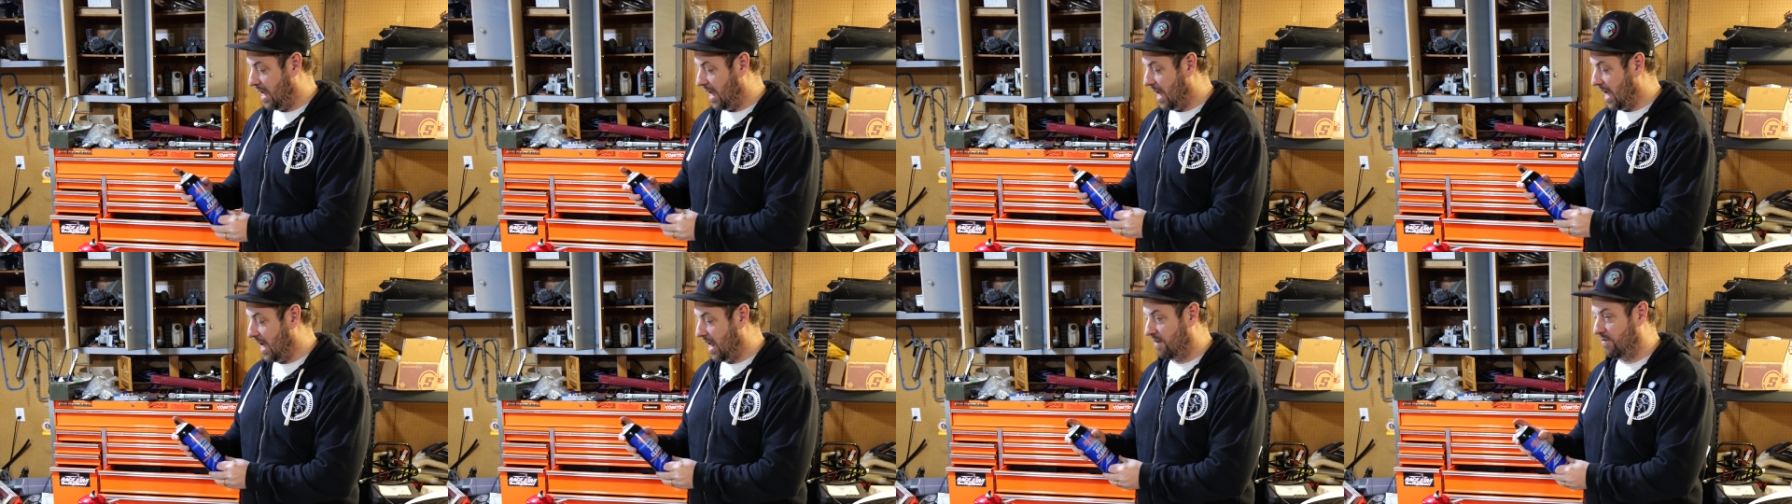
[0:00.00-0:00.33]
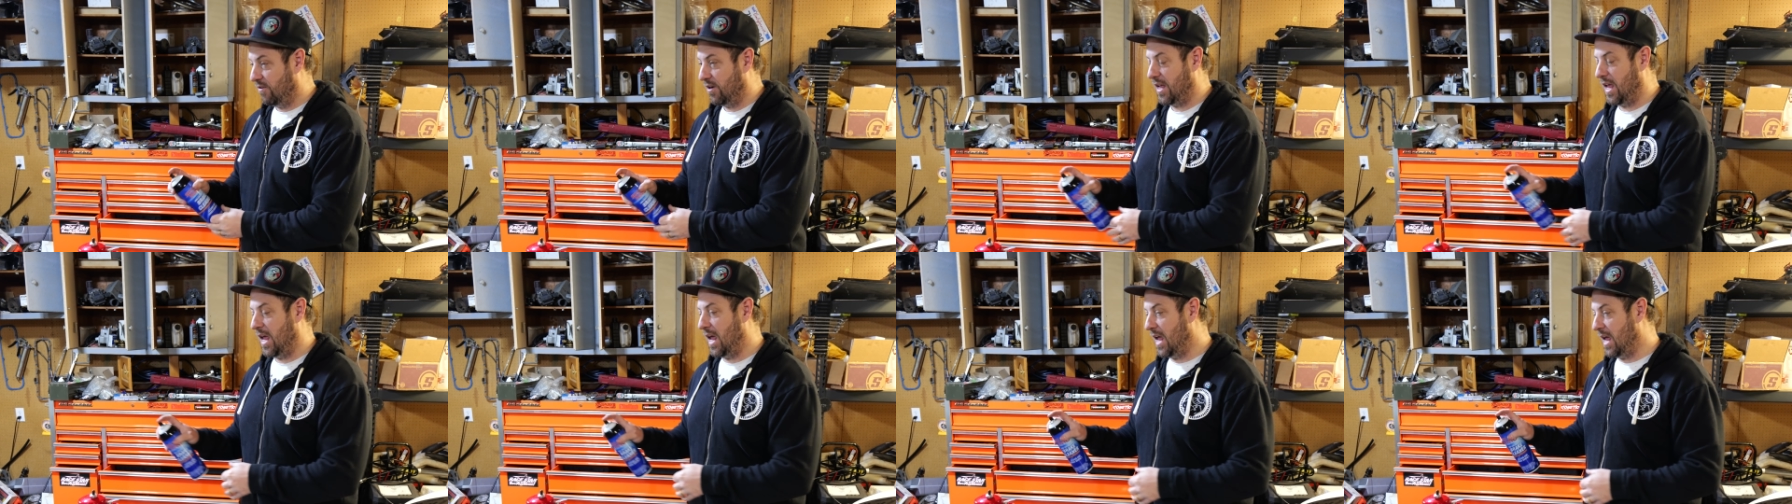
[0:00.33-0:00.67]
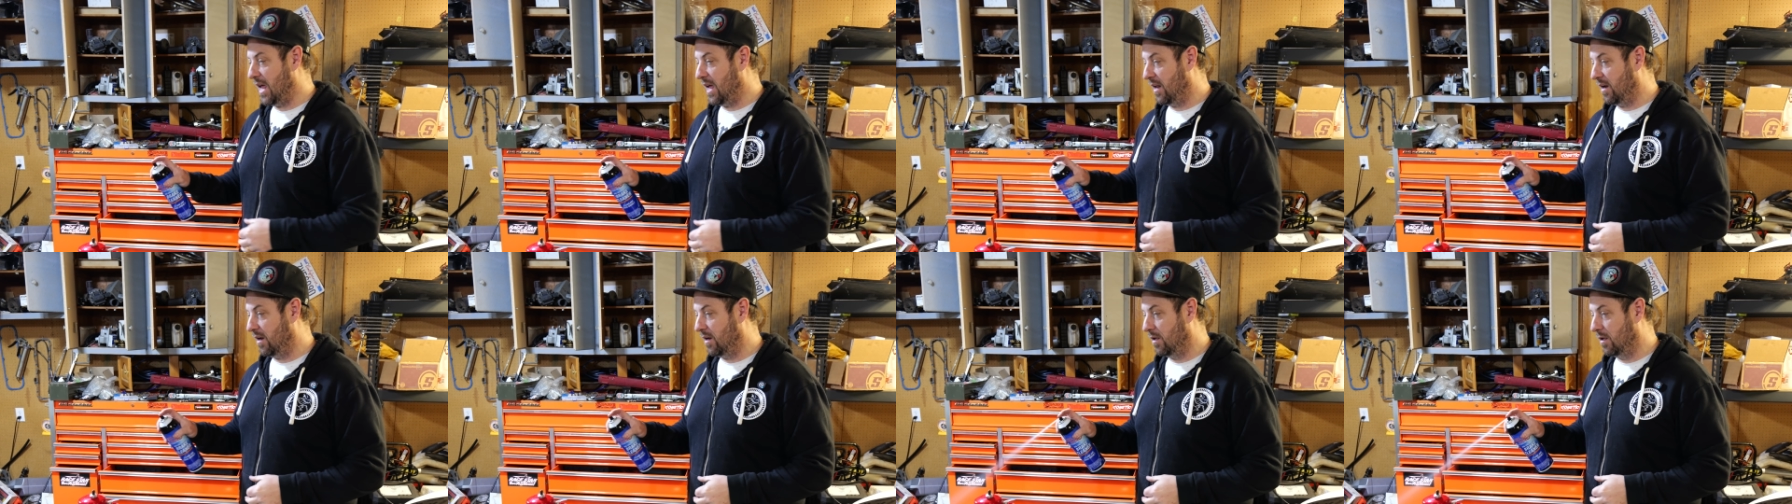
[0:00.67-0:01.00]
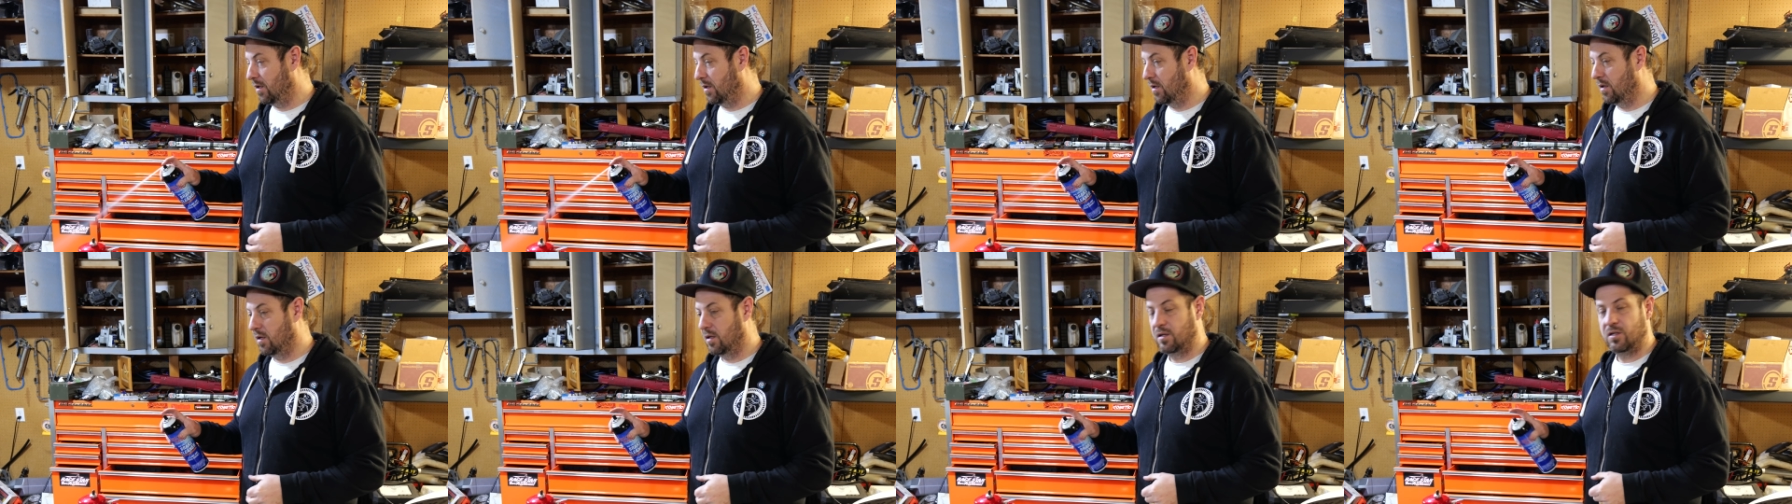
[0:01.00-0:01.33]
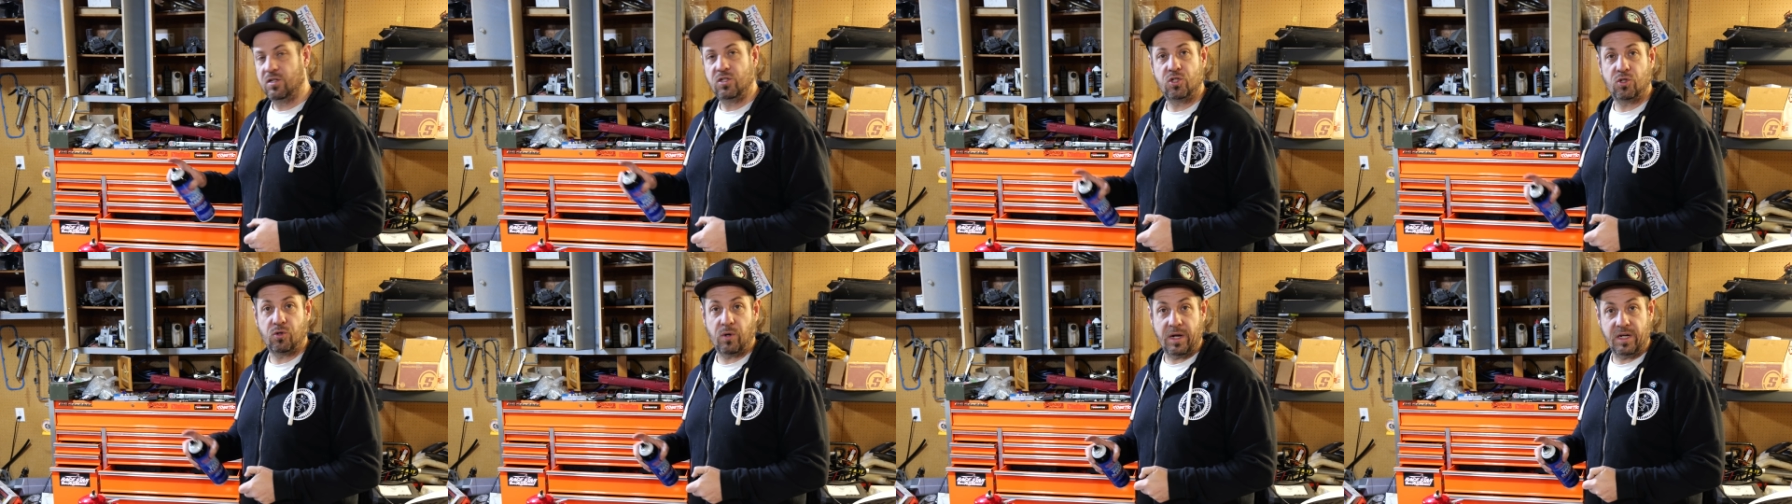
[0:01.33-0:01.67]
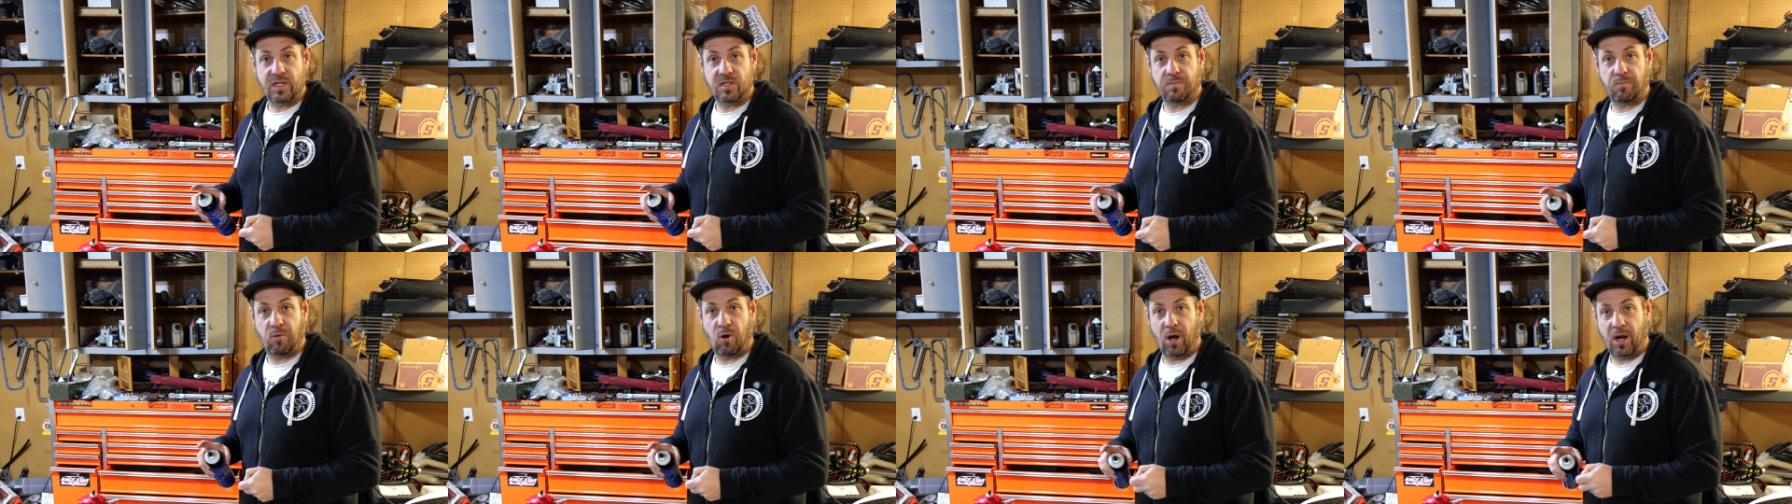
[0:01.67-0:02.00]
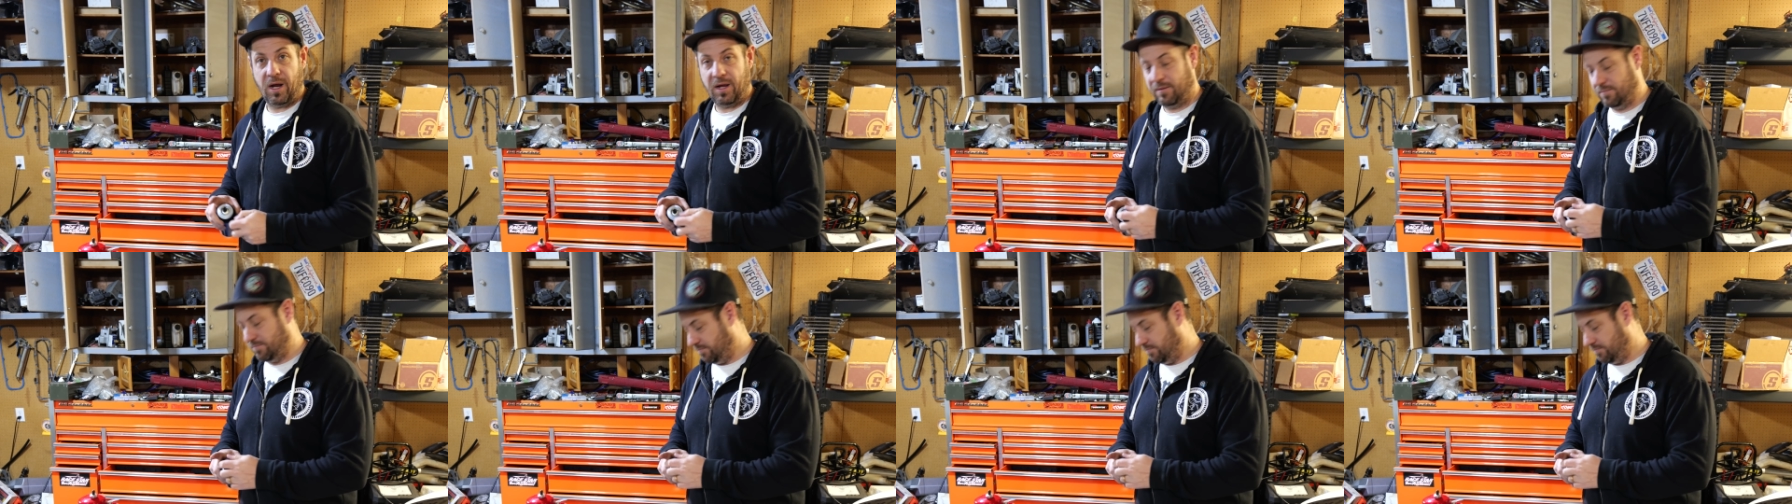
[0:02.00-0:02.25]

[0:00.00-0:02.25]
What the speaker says: out of a can straight spray.